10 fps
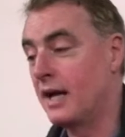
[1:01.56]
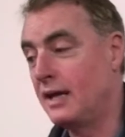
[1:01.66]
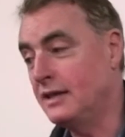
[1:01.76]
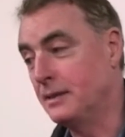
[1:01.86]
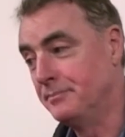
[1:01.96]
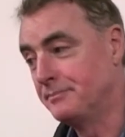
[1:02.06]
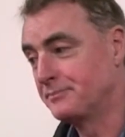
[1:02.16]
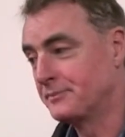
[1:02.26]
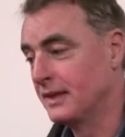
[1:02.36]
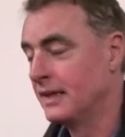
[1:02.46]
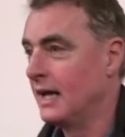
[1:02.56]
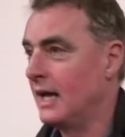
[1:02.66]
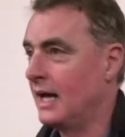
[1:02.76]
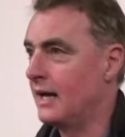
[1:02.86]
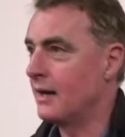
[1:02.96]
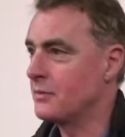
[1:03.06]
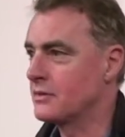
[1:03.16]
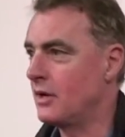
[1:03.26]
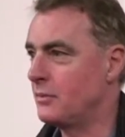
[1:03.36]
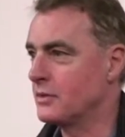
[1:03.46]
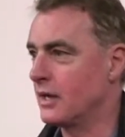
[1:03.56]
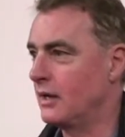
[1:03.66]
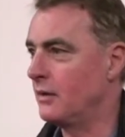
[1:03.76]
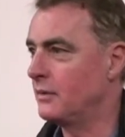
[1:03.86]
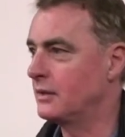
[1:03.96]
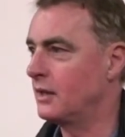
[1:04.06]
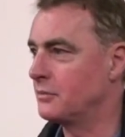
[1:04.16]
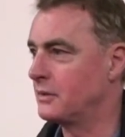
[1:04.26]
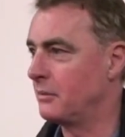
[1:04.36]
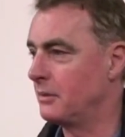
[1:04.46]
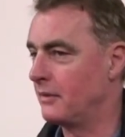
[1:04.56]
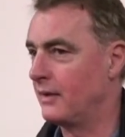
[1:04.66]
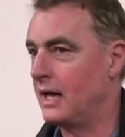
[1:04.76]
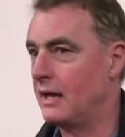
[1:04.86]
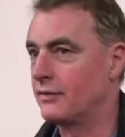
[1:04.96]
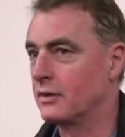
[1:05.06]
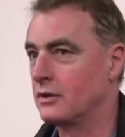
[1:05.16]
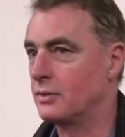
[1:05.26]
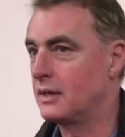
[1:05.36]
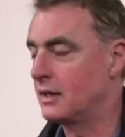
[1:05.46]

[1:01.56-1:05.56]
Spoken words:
I like them. I thought they were a bit of a laugh for a good while.